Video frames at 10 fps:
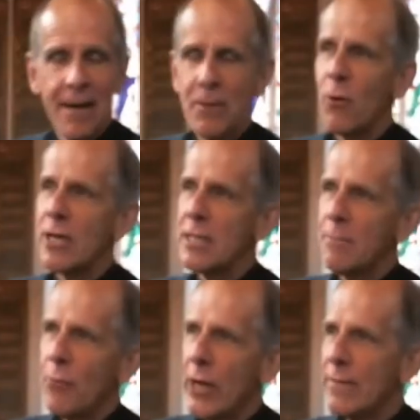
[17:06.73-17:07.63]
I mean, what is
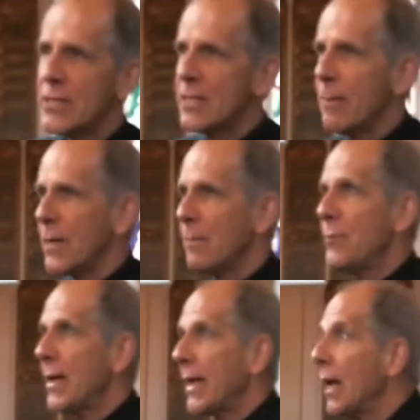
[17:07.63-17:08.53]
the point of somebody
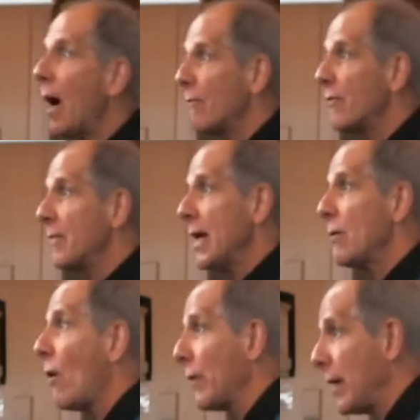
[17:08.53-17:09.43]
picking up from
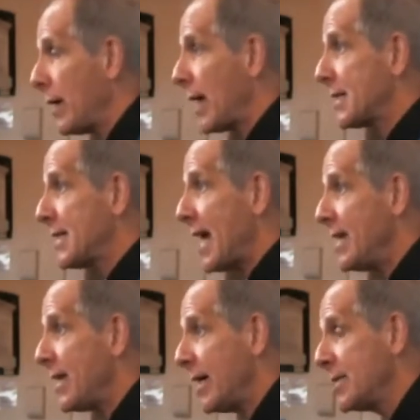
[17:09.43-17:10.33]
here on in the next
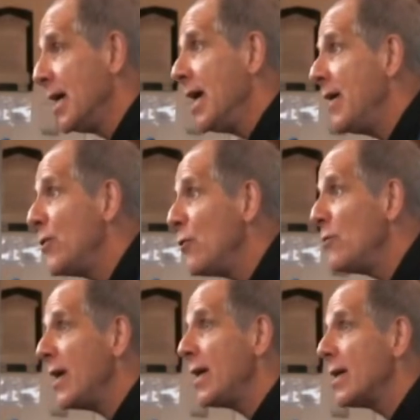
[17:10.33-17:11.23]
10 days if you
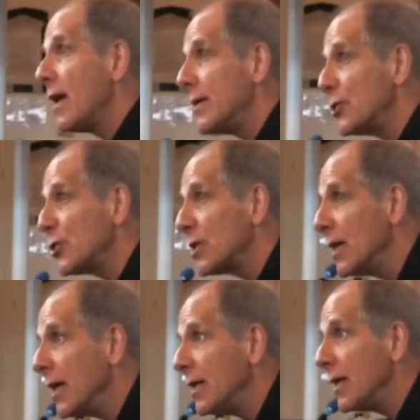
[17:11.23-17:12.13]
need lunch
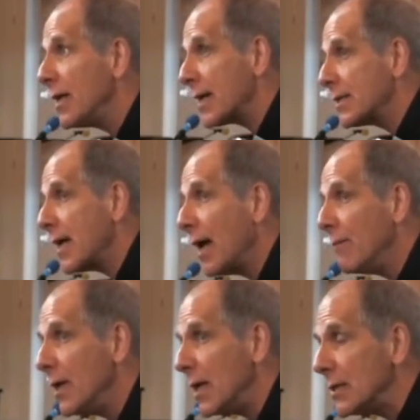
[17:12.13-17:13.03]
in the next
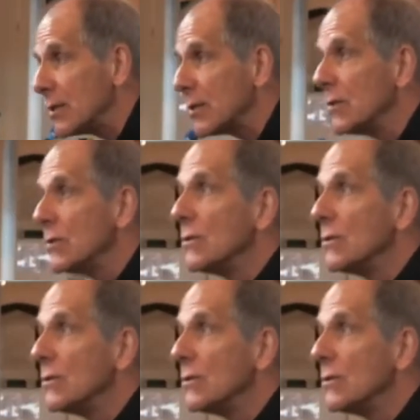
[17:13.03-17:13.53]
10 minutes?